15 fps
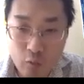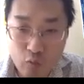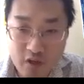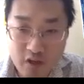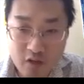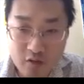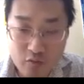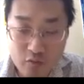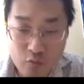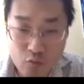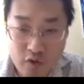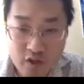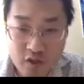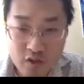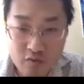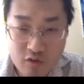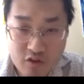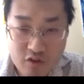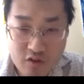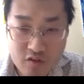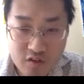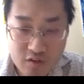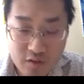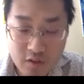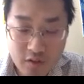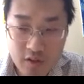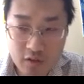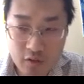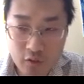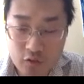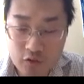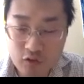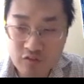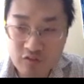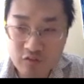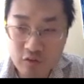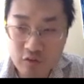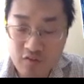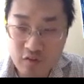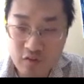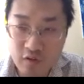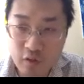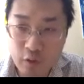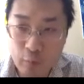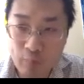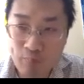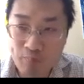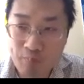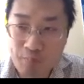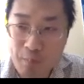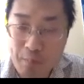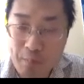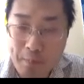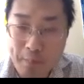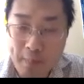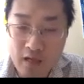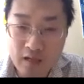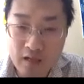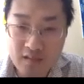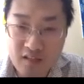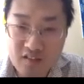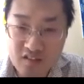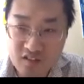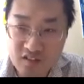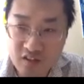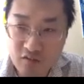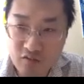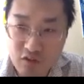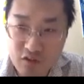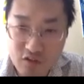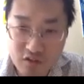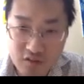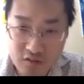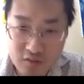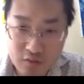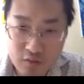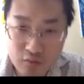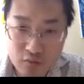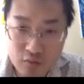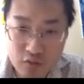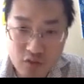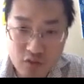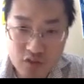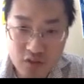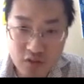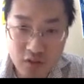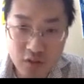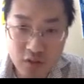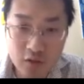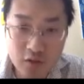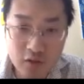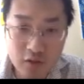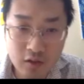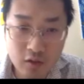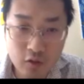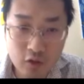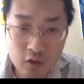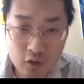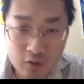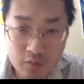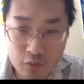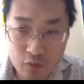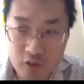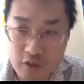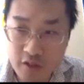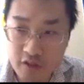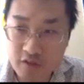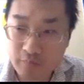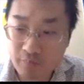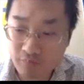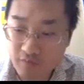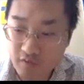weak convergence and also for the density convergence, which is an ongoing project.